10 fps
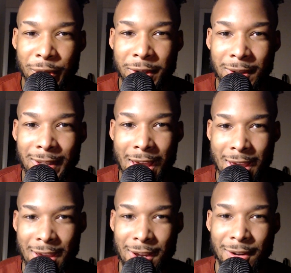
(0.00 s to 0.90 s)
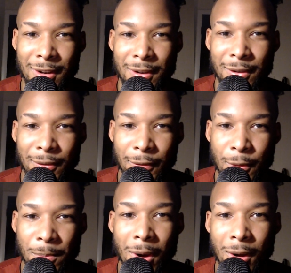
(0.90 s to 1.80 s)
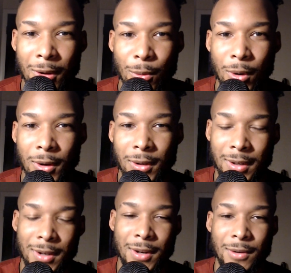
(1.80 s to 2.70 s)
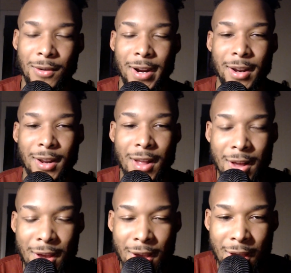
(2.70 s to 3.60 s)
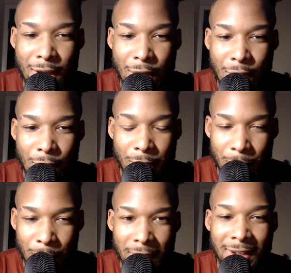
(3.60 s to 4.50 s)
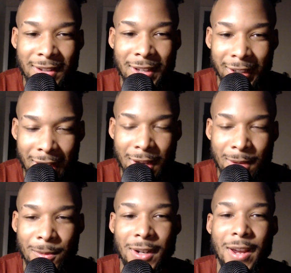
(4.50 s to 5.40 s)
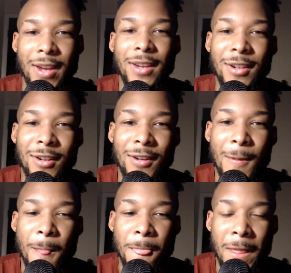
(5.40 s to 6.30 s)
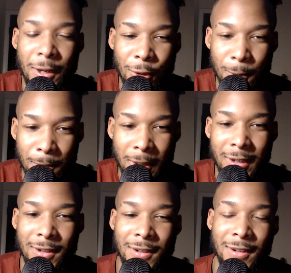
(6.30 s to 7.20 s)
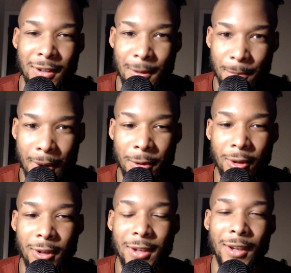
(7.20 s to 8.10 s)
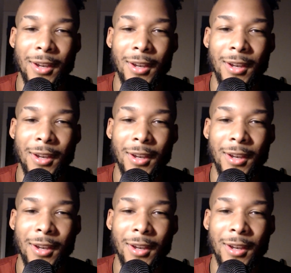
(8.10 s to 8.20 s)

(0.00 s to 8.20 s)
day in the football world, right? We witnessed a game today that took place in the Premier League.